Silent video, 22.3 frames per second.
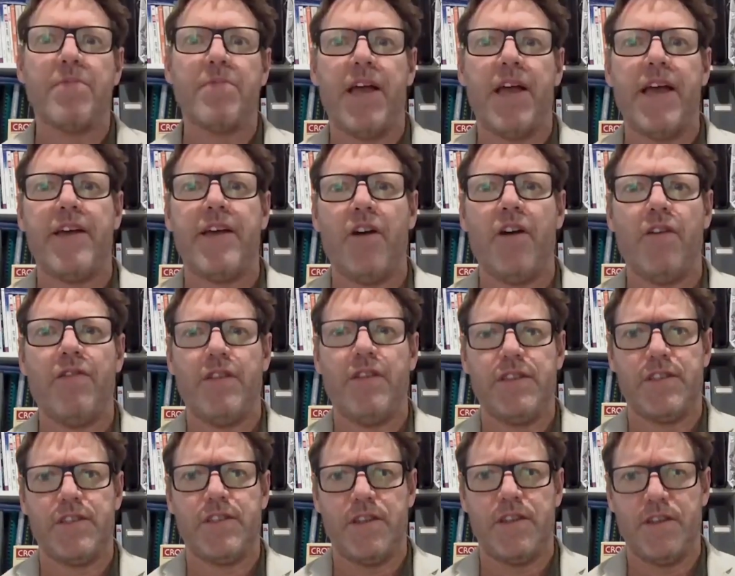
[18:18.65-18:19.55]
plan
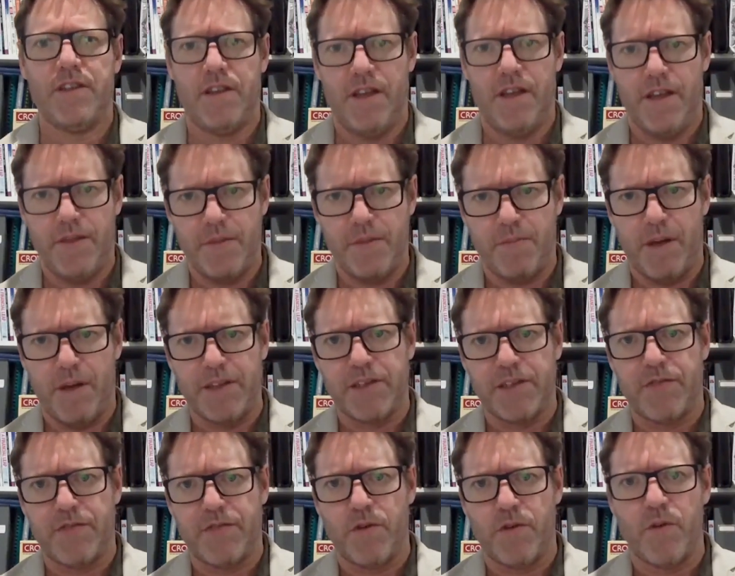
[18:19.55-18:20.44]
office and the
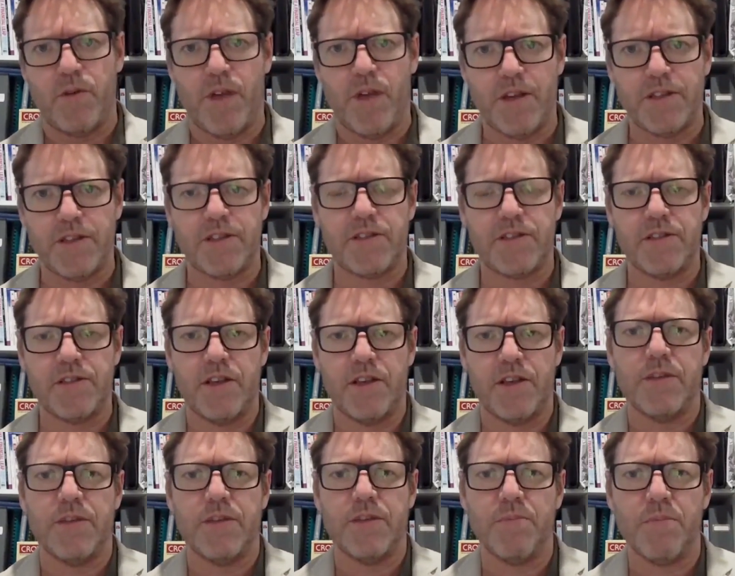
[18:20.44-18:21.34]
buzz of all
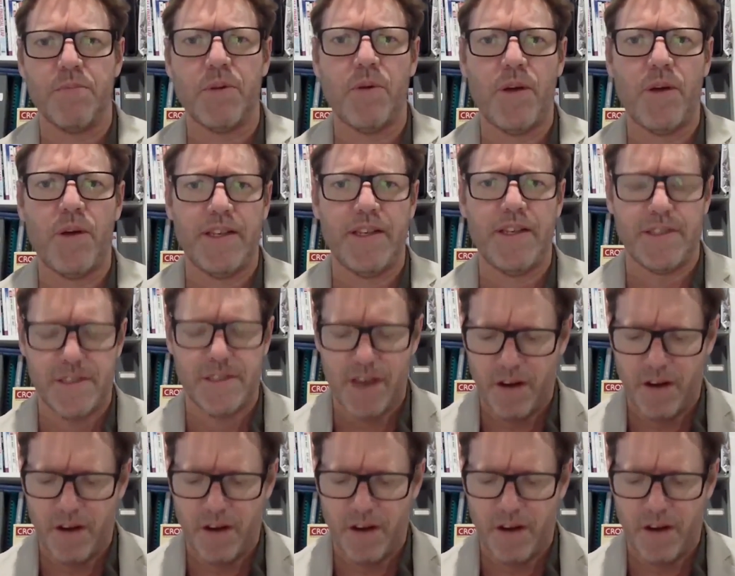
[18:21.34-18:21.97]
those employees.